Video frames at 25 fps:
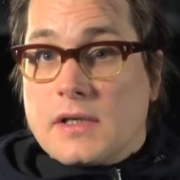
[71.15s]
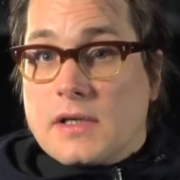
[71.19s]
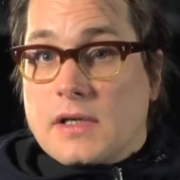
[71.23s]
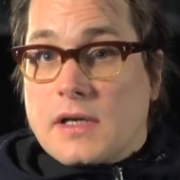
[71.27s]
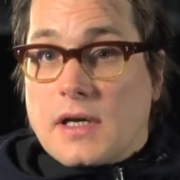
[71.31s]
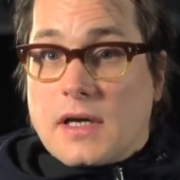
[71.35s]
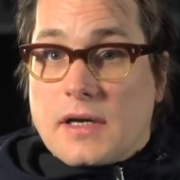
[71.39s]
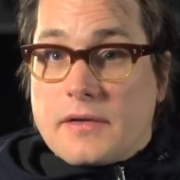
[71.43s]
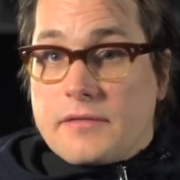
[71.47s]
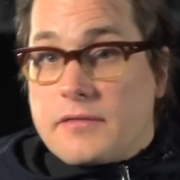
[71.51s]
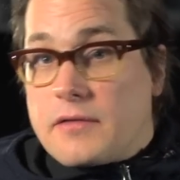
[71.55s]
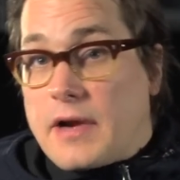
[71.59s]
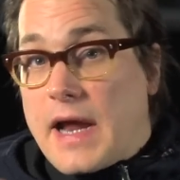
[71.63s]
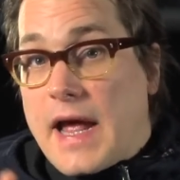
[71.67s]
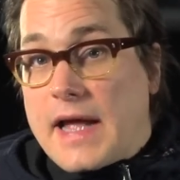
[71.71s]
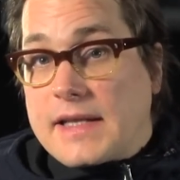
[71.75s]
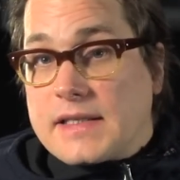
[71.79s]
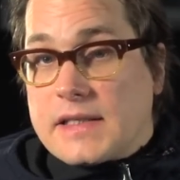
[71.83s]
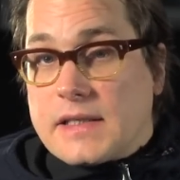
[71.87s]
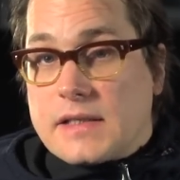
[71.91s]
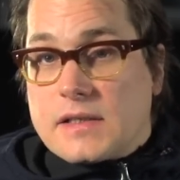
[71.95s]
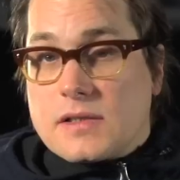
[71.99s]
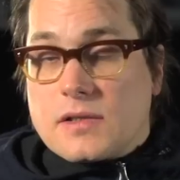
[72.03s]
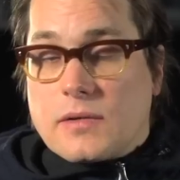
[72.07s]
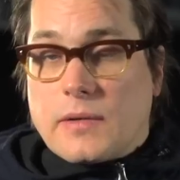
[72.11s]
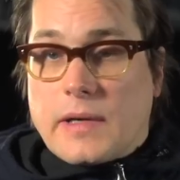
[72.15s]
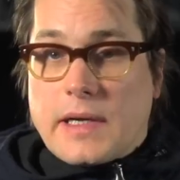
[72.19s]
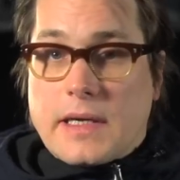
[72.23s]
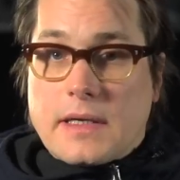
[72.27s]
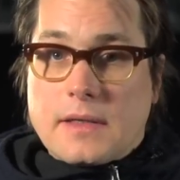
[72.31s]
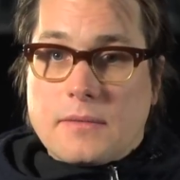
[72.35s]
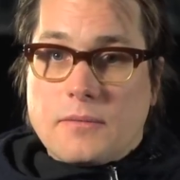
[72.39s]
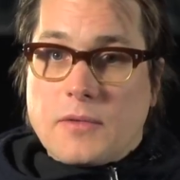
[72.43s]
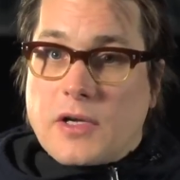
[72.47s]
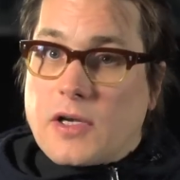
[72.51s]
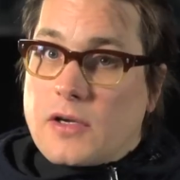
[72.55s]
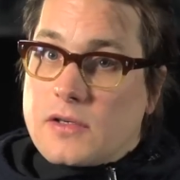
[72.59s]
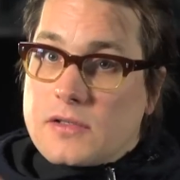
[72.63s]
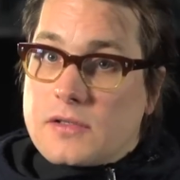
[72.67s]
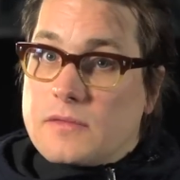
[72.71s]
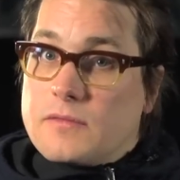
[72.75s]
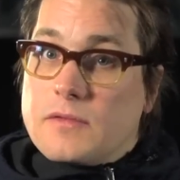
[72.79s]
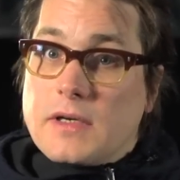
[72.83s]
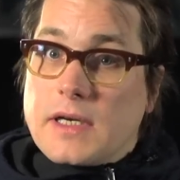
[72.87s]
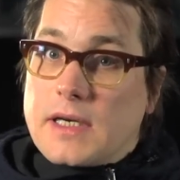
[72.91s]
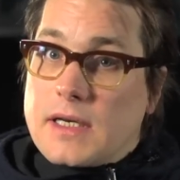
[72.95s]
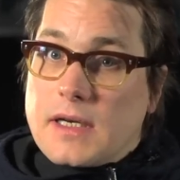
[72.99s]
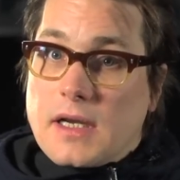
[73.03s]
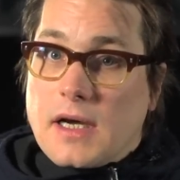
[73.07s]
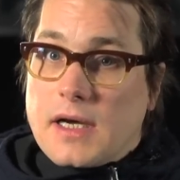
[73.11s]
kind of reacted to it, and we got some
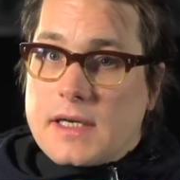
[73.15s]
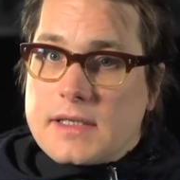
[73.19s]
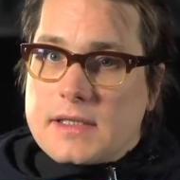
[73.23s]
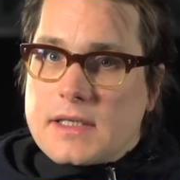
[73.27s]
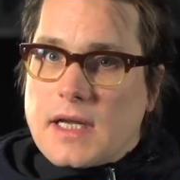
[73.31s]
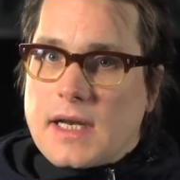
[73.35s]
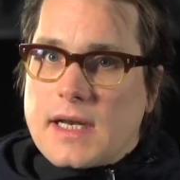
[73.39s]
really nice